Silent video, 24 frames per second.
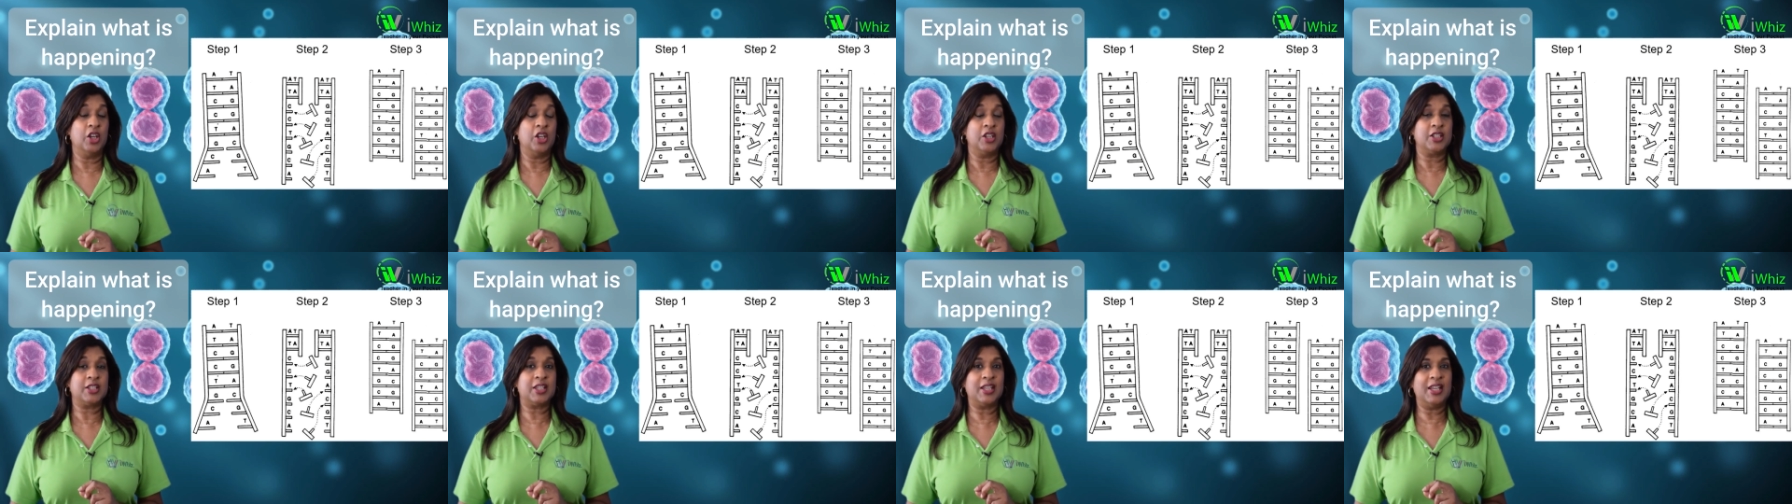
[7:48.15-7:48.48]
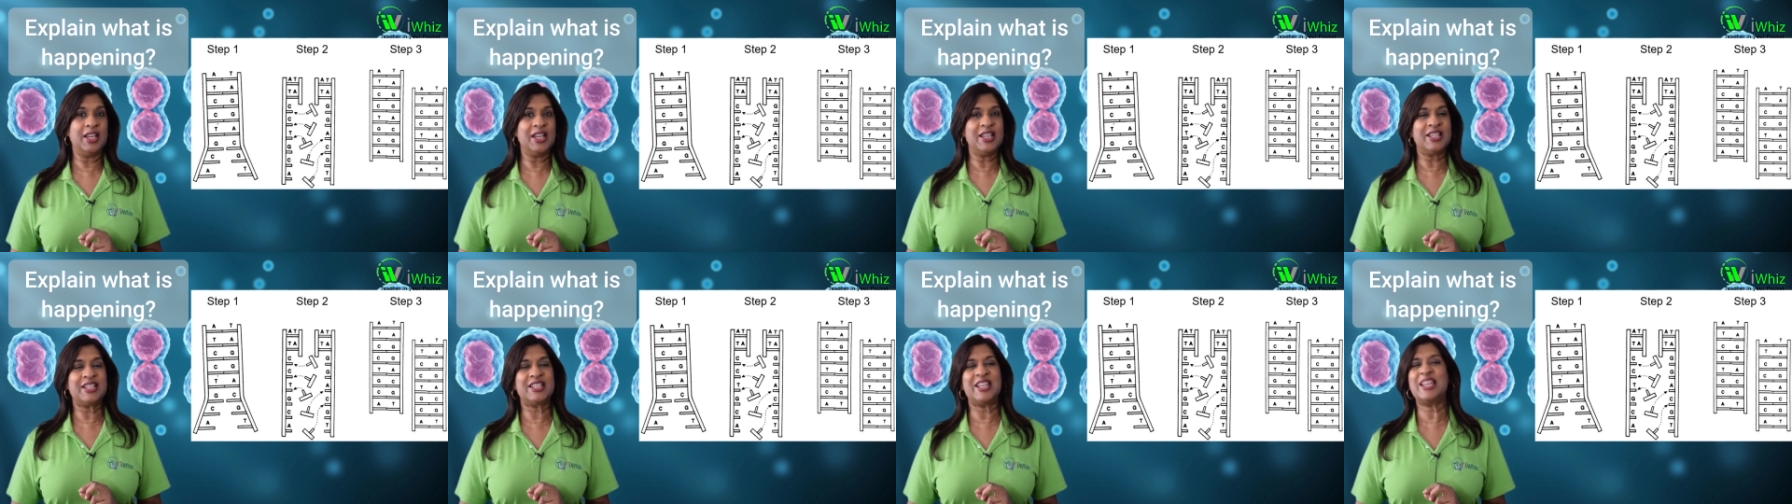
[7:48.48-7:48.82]
So
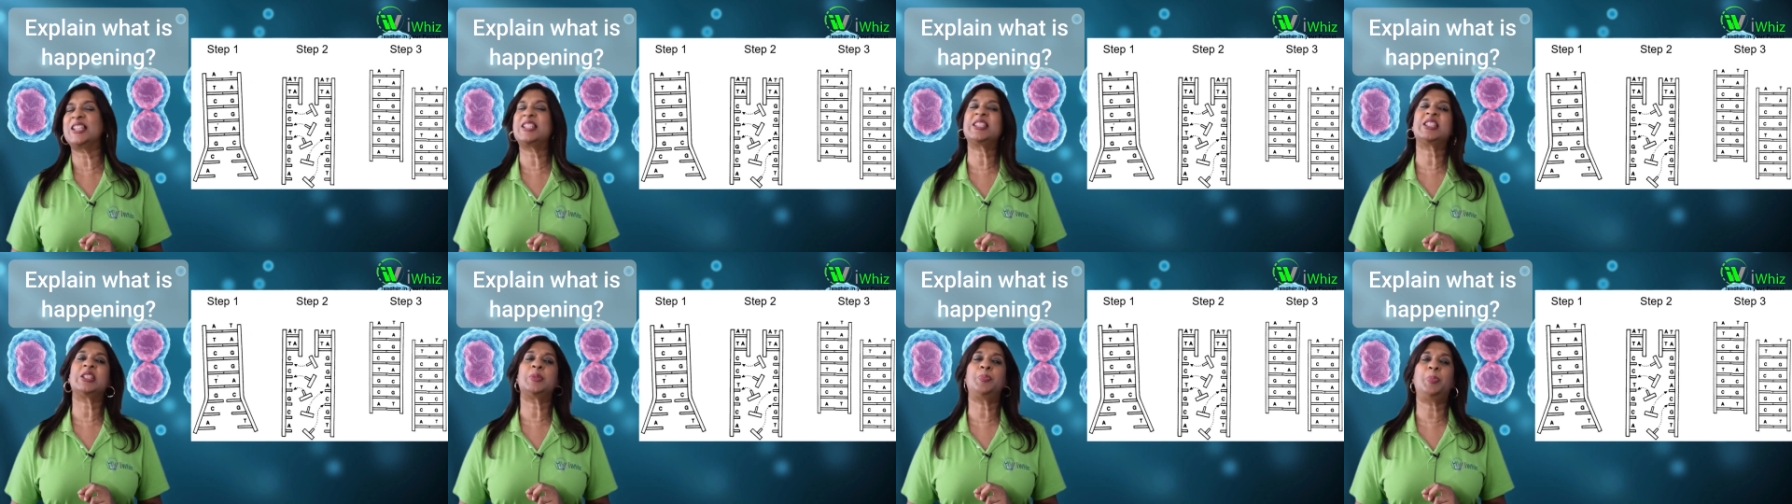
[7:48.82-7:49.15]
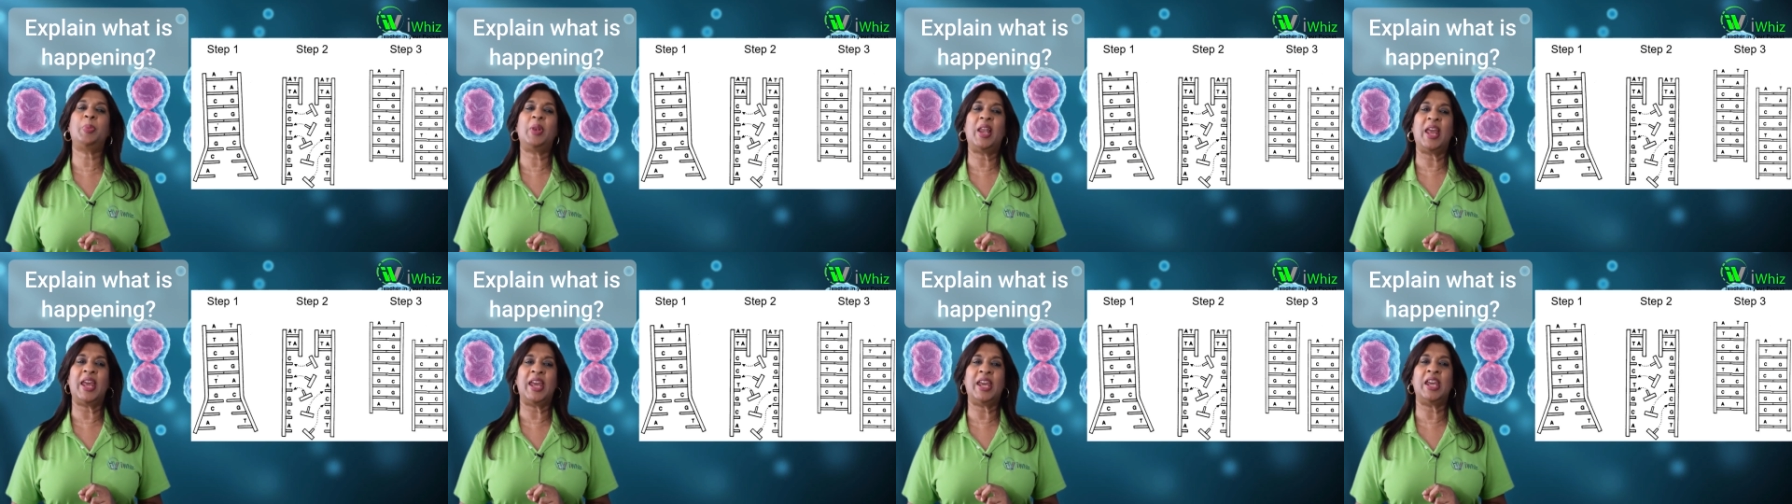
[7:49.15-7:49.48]
let's
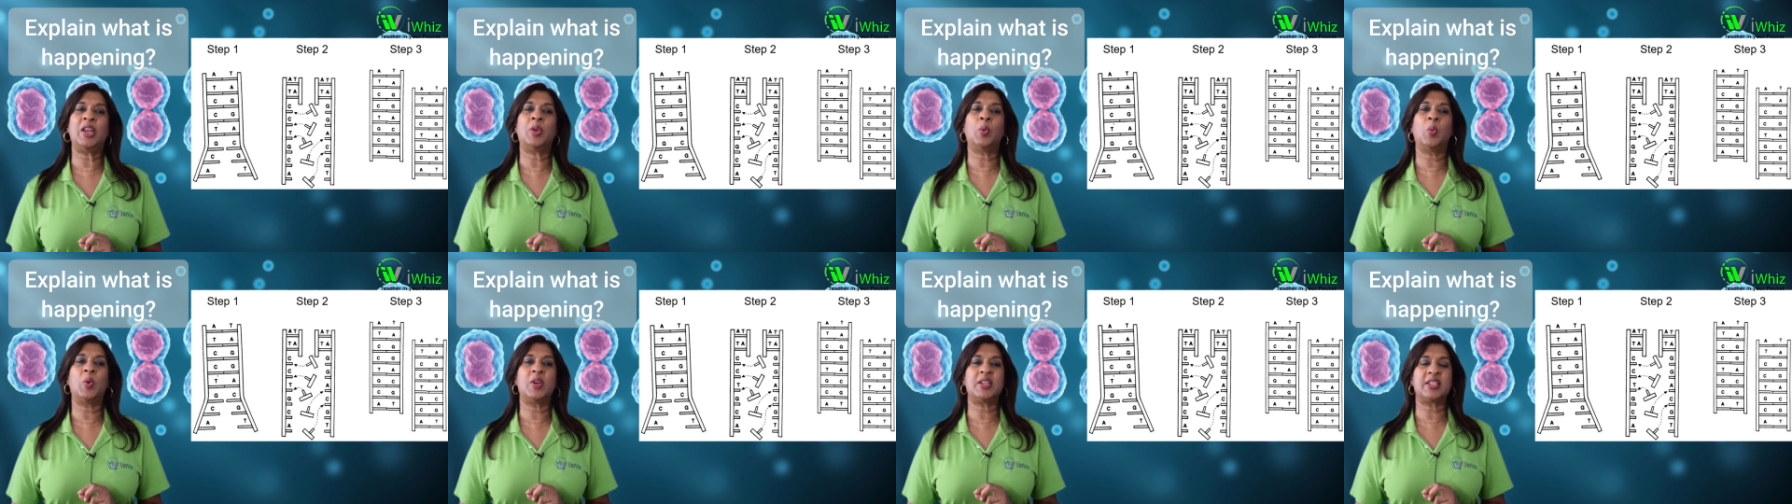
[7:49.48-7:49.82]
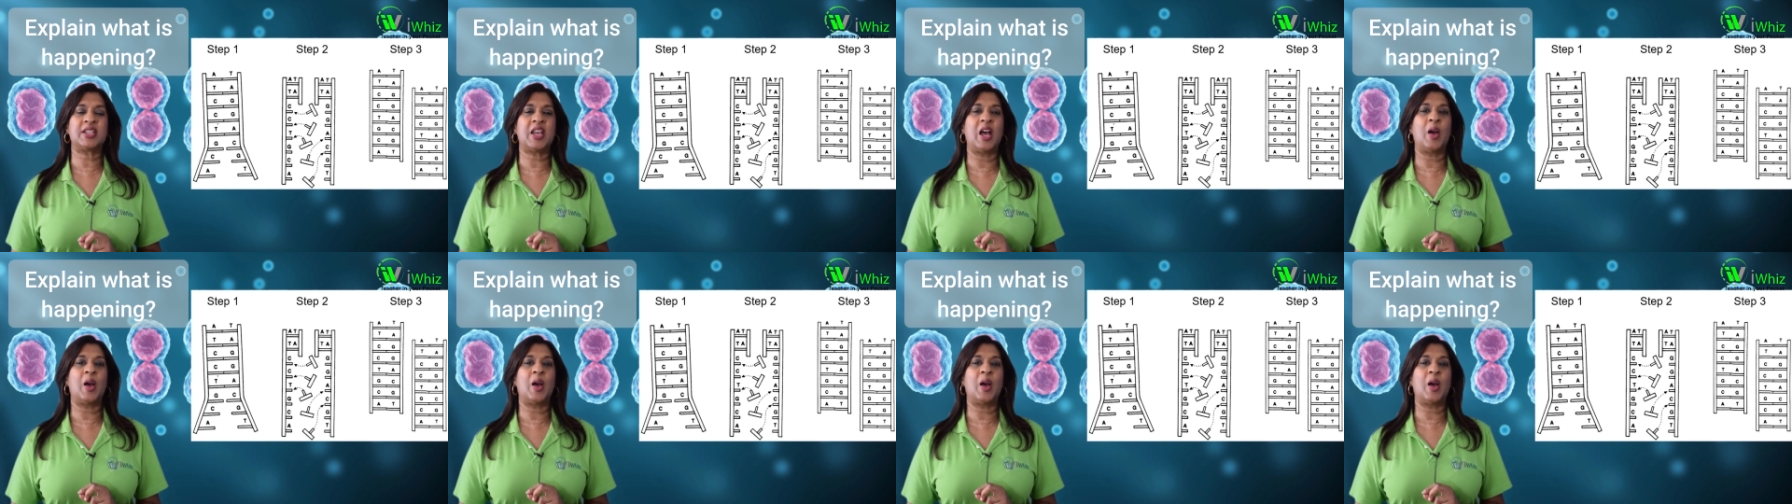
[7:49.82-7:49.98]
explain what's